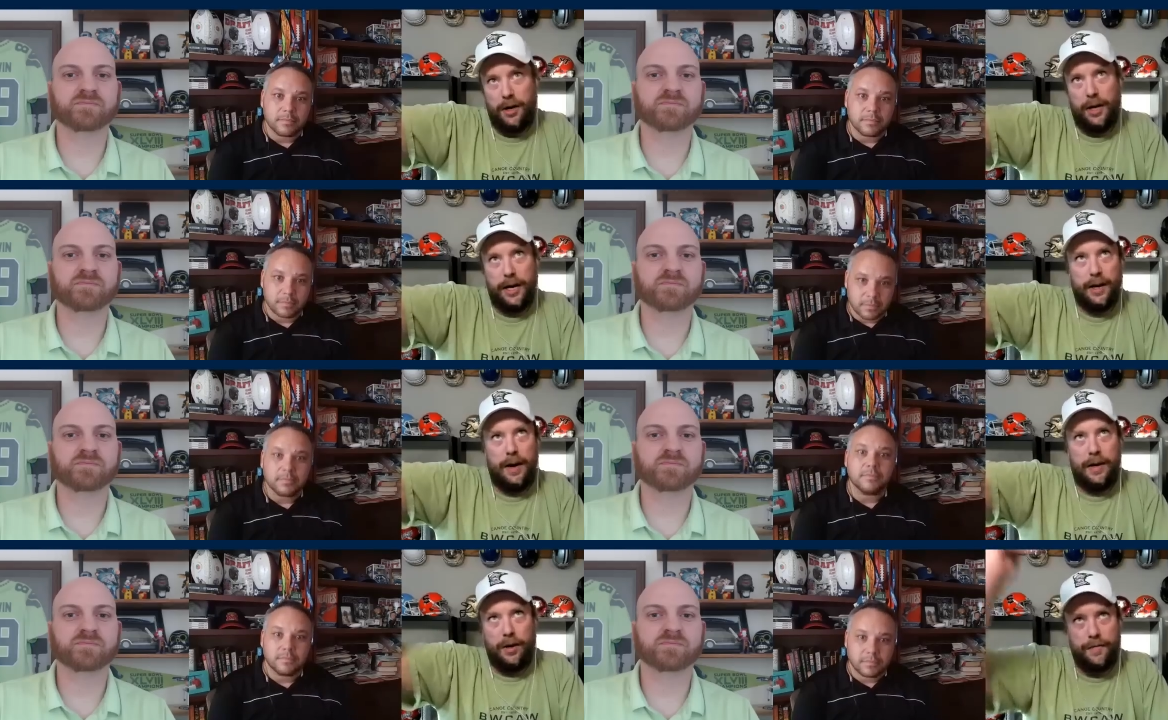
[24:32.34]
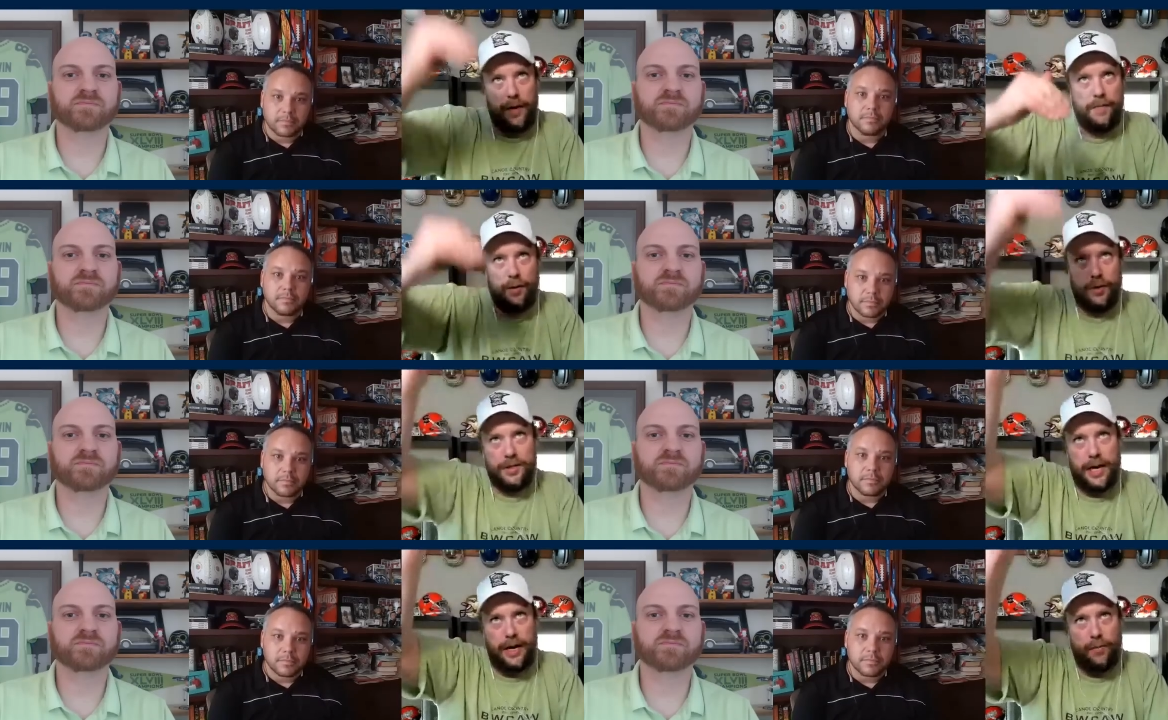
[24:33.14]
Speaker 1: know, like you know, if, if you
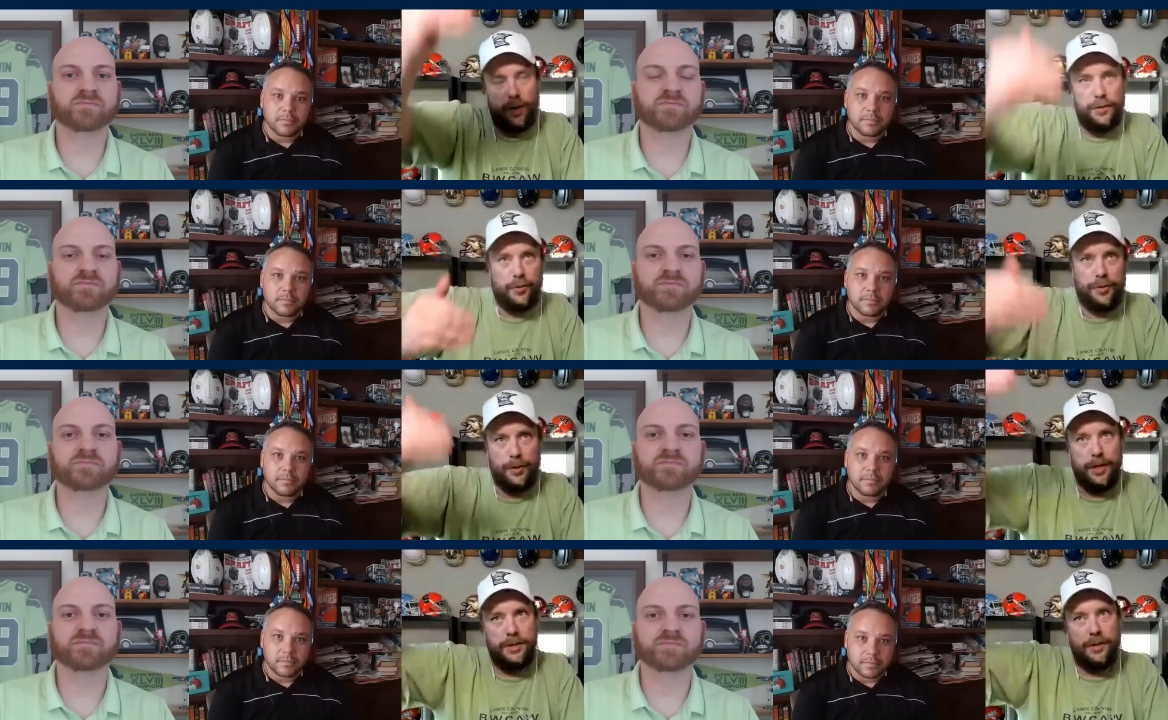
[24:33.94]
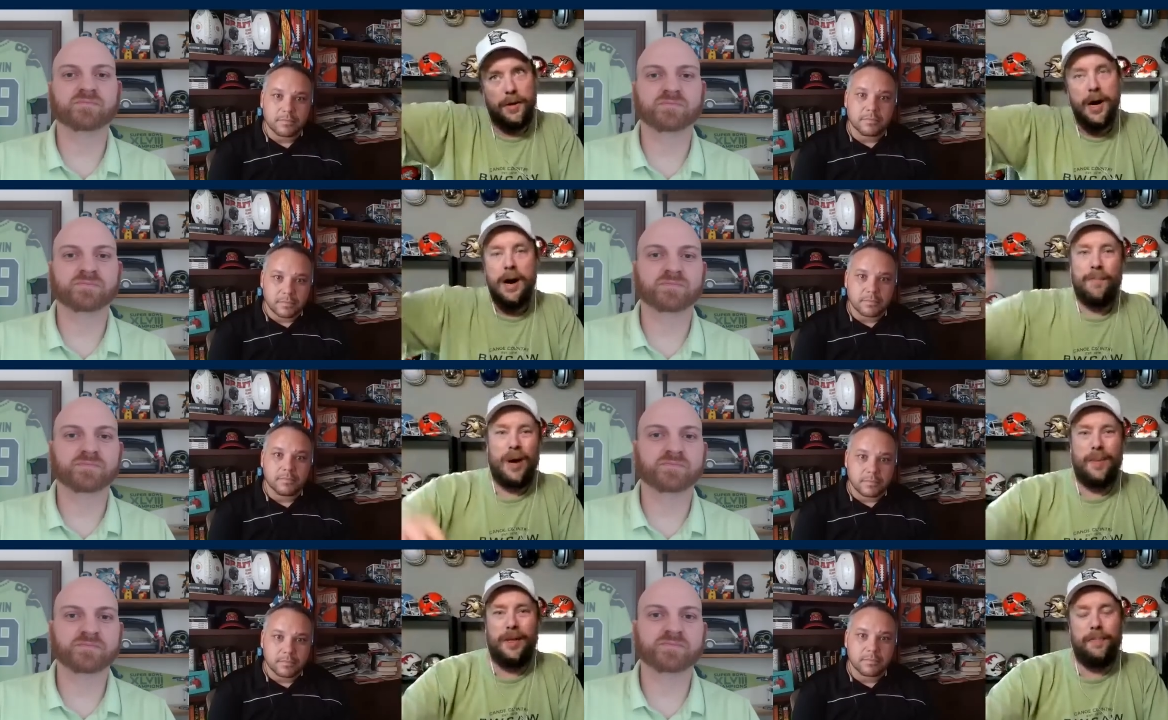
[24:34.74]
looked at it one through thirty-two,
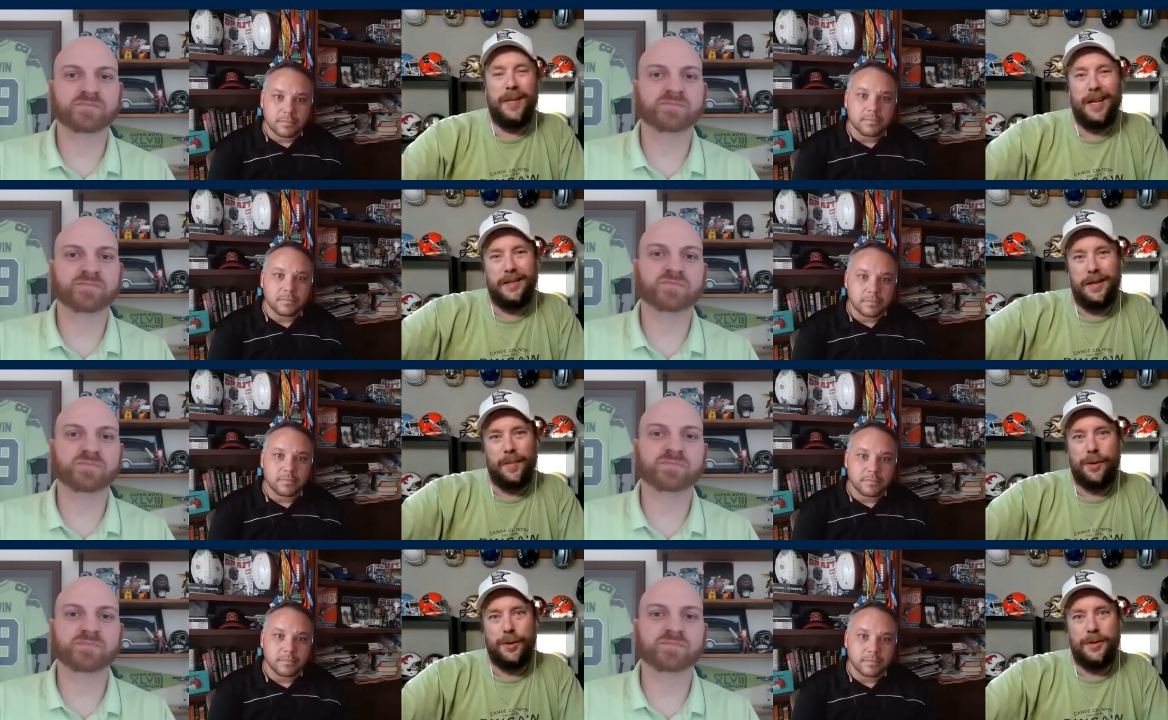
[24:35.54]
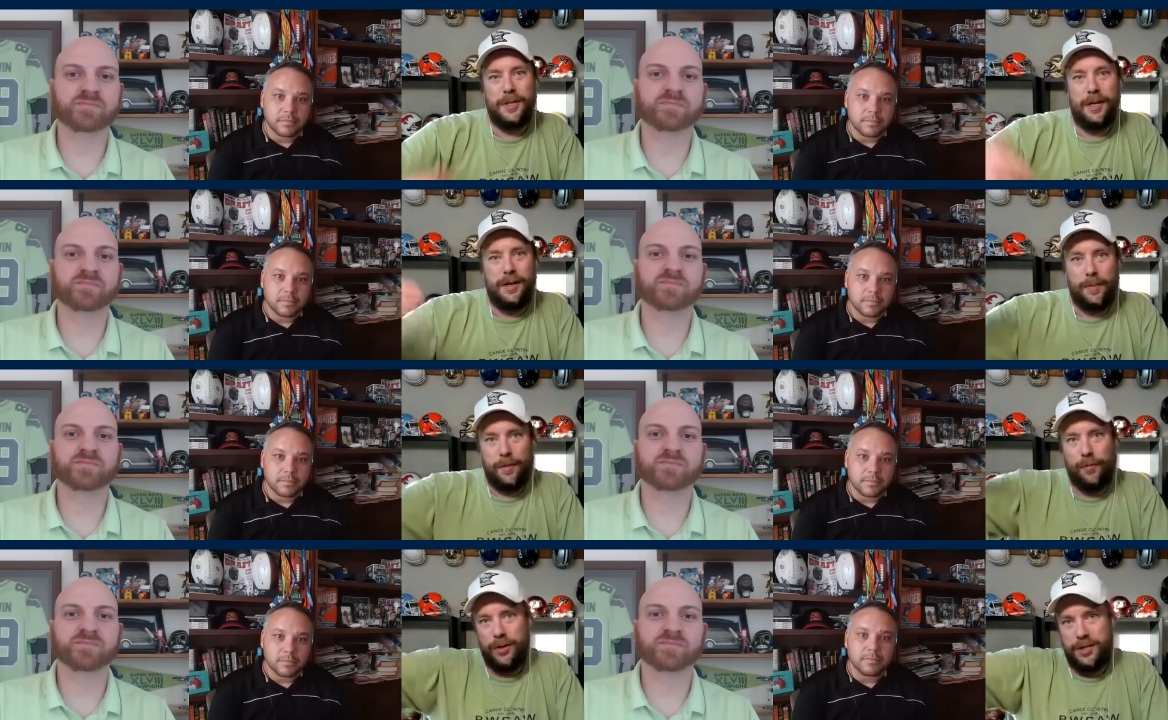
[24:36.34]
probably be like the number thirteen, number
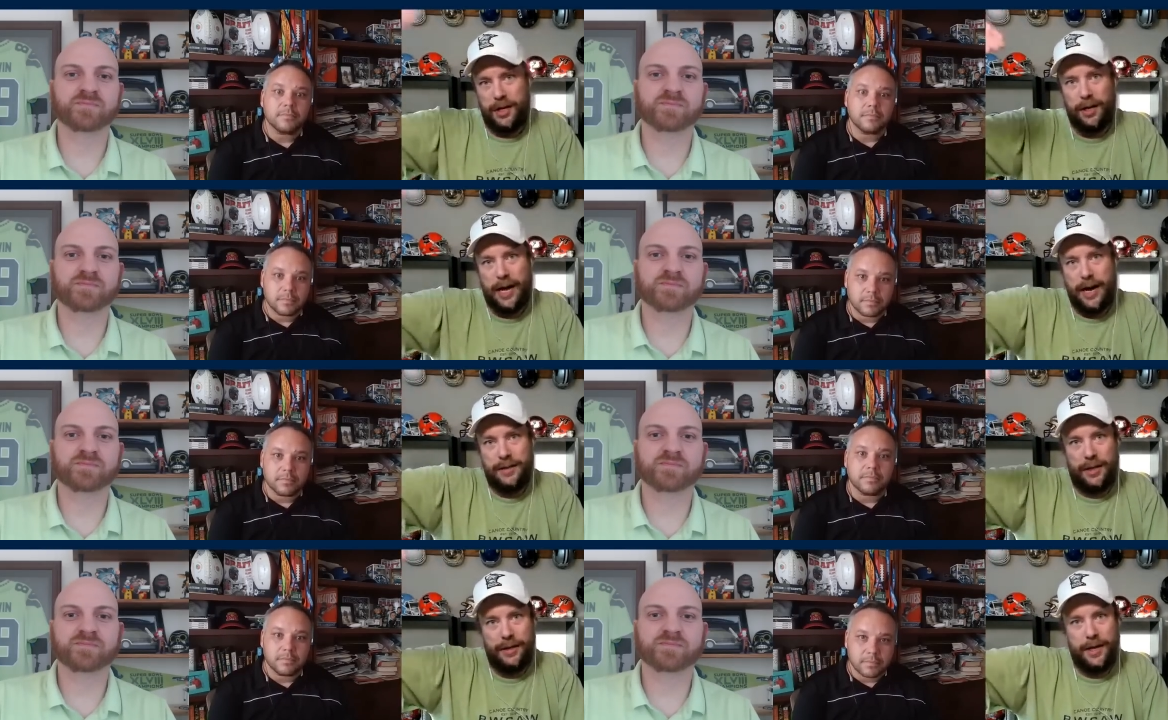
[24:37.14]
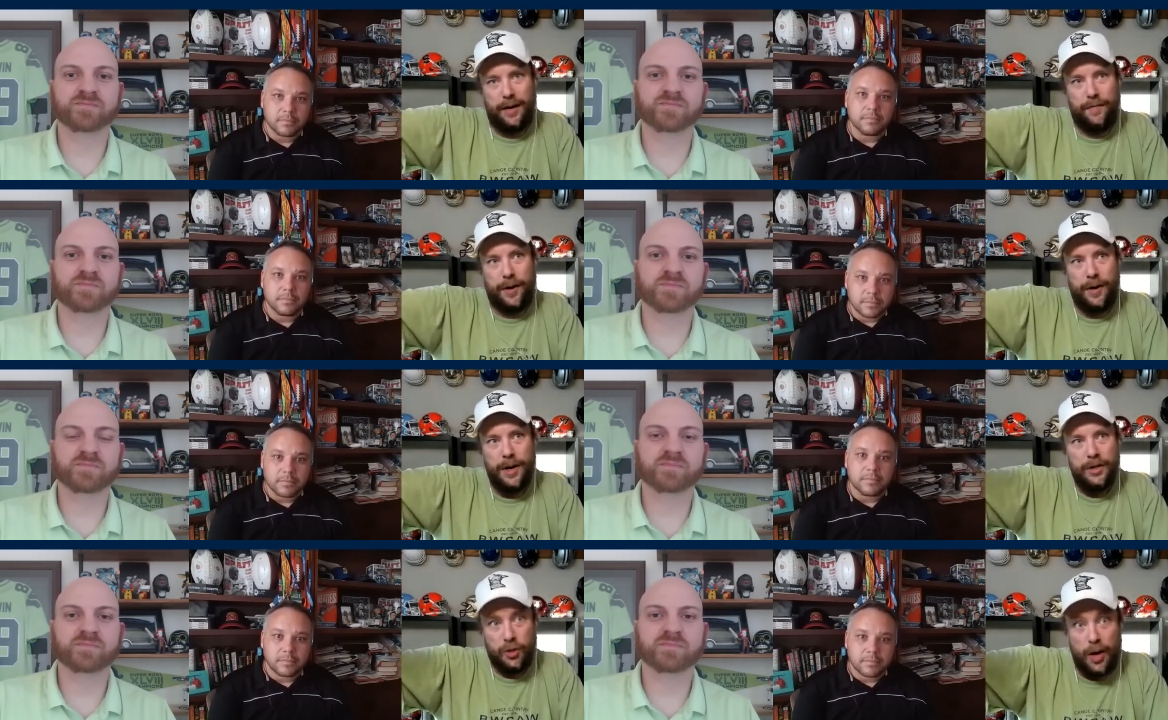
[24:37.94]
fourteen class in the NFL.
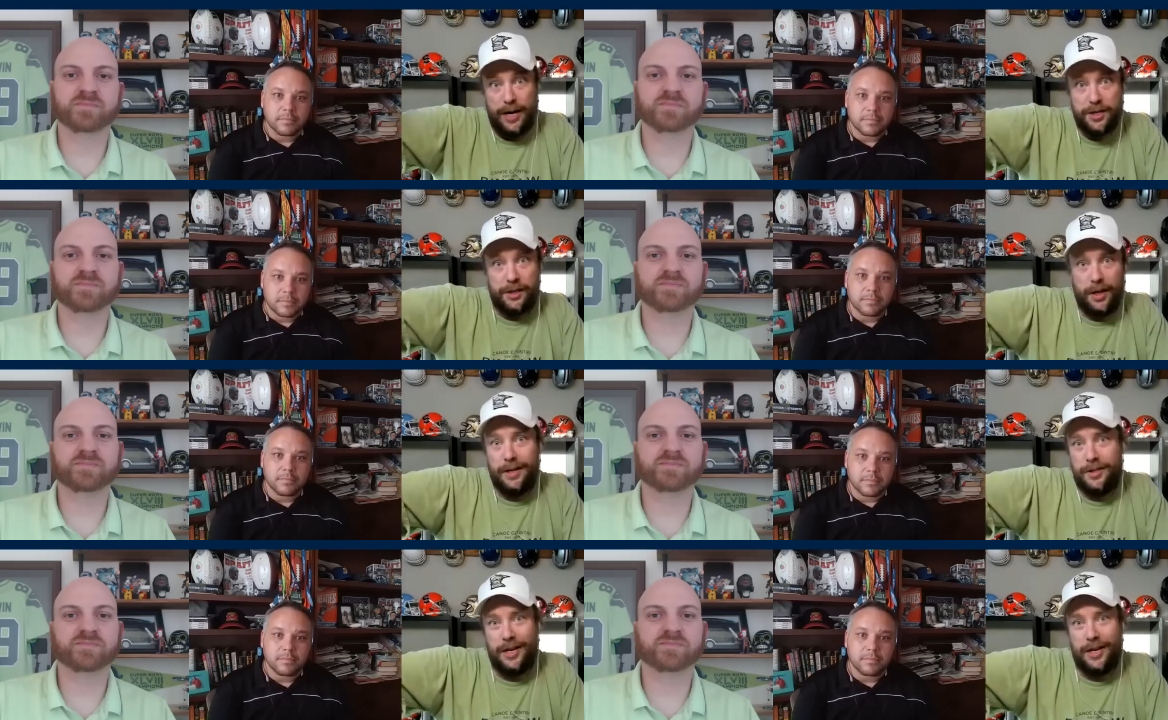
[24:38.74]
So I actually like